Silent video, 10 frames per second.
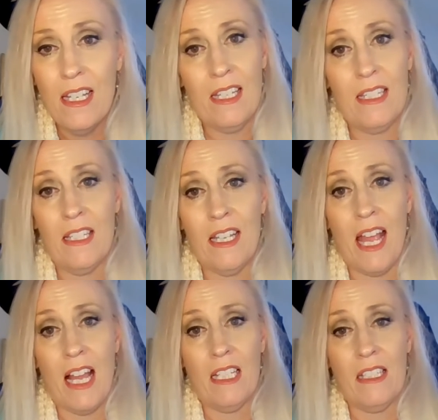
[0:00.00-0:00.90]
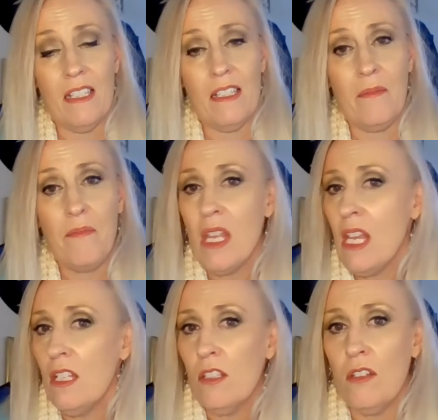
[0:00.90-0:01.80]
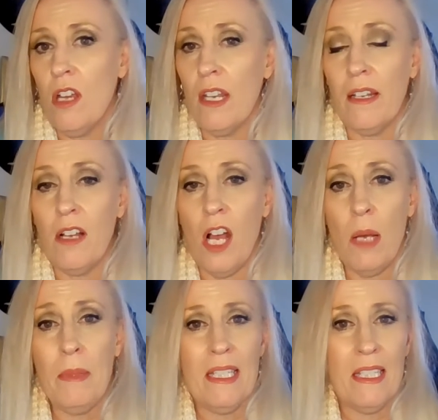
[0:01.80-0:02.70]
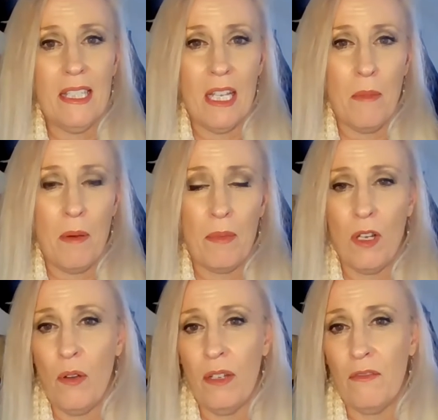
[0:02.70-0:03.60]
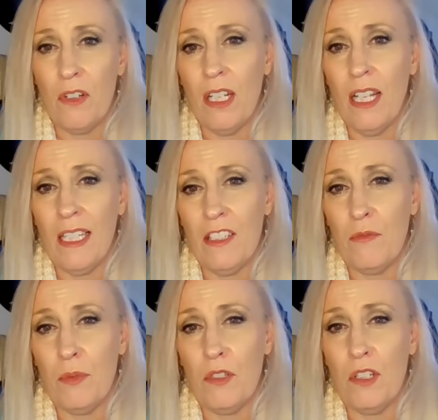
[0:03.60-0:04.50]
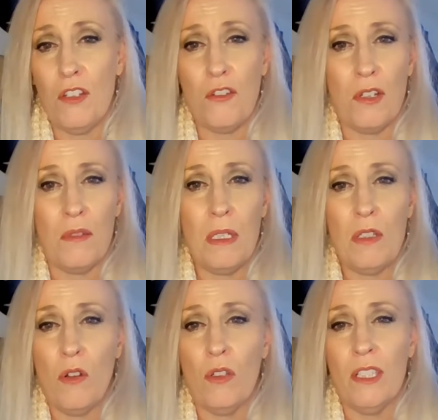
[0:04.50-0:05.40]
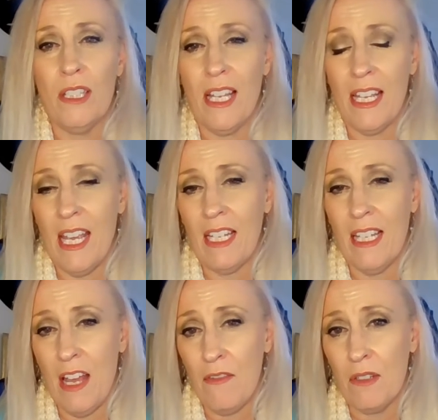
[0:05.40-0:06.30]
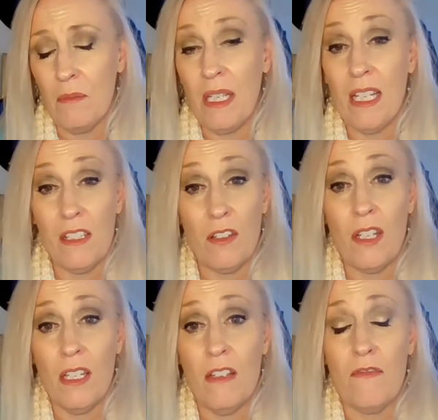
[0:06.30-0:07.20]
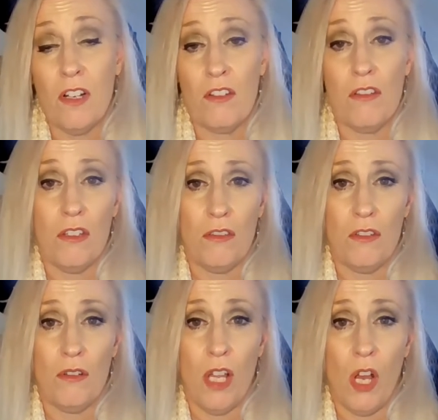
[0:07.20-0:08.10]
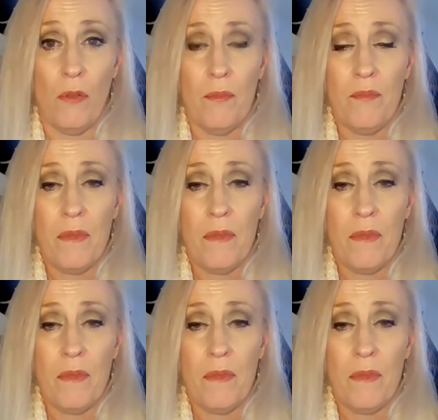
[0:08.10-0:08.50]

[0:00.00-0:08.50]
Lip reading: into dialysis. It's not uncommon to see a member go in for an elective procedure and be told that they can't have it because their kidney function is too low.